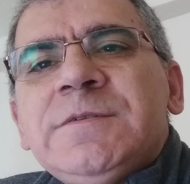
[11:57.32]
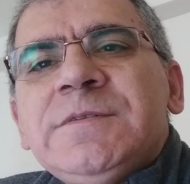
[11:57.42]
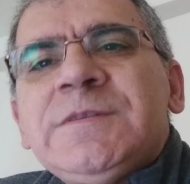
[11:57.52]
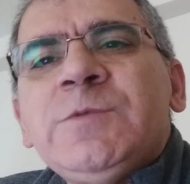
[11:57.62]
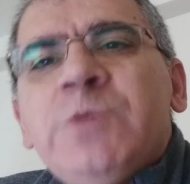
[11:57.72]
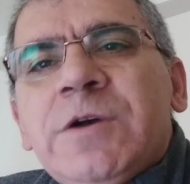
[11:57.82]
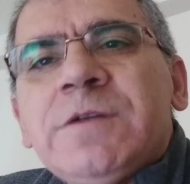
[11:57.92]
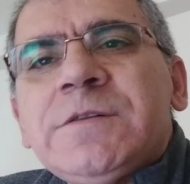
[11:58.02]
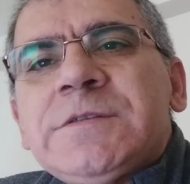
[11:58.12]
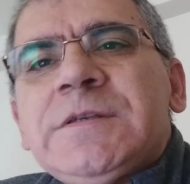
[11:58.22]
the
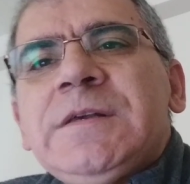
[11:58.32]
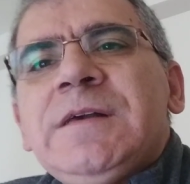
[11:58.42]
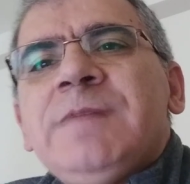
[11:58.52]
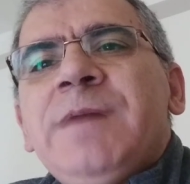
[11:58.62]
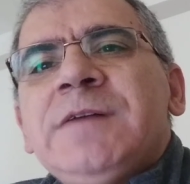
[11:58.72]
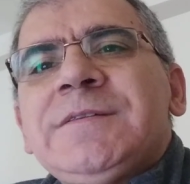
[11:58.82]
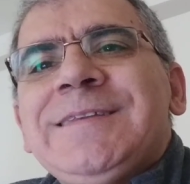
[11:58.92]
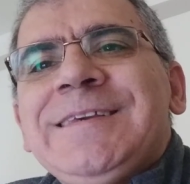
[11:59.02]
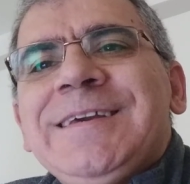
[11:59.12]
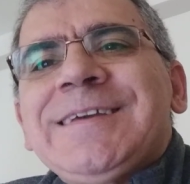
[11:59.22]
world, about
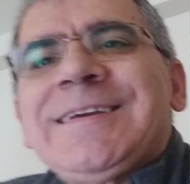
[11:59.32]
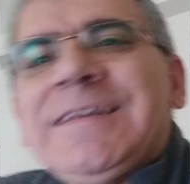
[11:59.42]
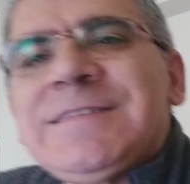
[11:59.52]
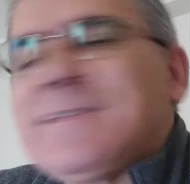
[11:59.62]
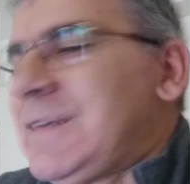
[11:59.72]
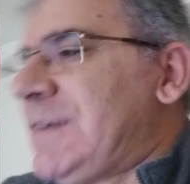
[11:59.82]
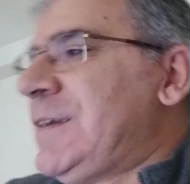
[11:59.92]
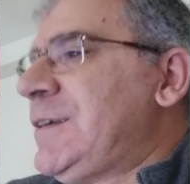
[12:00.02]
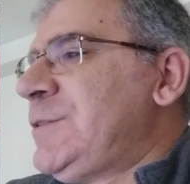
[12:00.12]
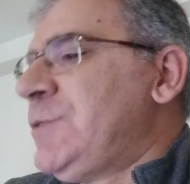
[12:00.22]
the country
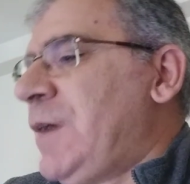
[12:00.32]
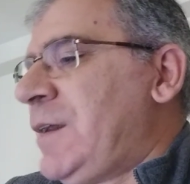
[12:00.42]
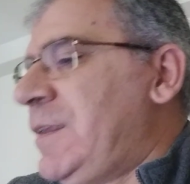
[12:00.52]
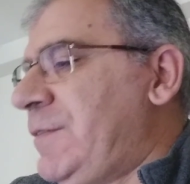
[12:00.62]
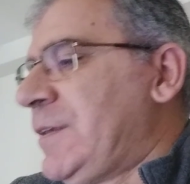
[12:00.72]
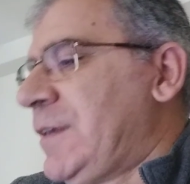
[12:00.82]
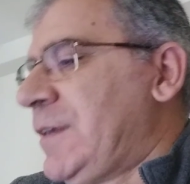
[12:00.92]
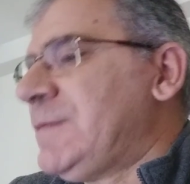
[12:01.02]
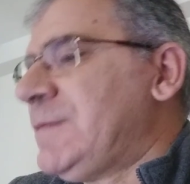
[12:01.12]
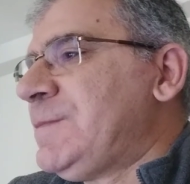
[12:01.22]
you are living in.